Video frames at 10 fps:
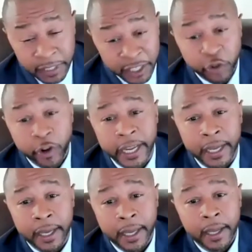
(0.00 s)
tree.
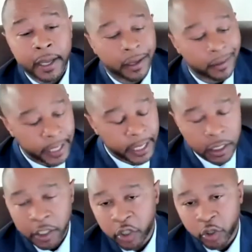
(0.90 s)
These are
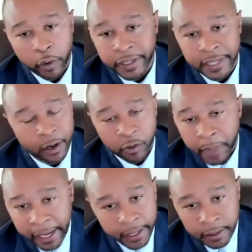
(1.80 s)
the stories that don't
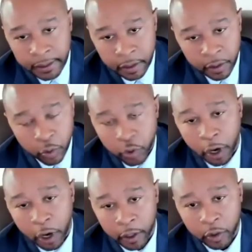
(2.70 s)
make it into the news
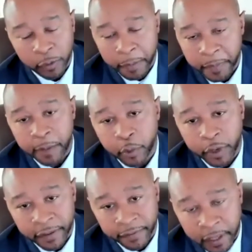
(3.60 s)
articles when people
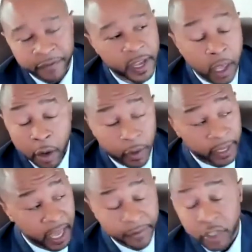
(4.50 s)
convict. When
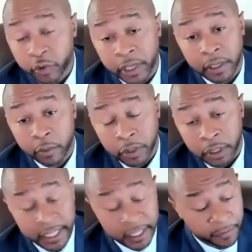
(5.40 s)
Kevin Strickland
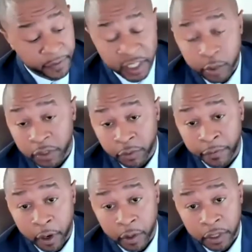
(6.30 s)
his conviction was
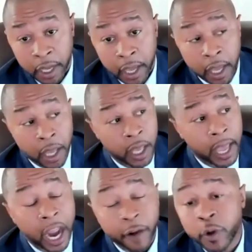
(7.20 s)
reversed,
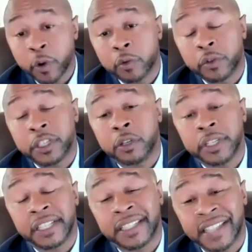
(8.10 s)
everyone was so
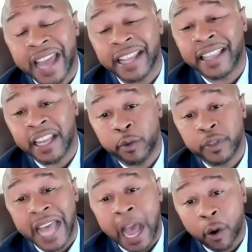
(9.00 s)
ecstatic that he was
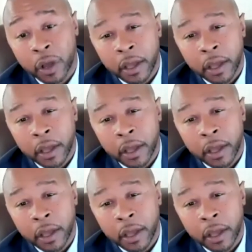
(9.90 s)
out,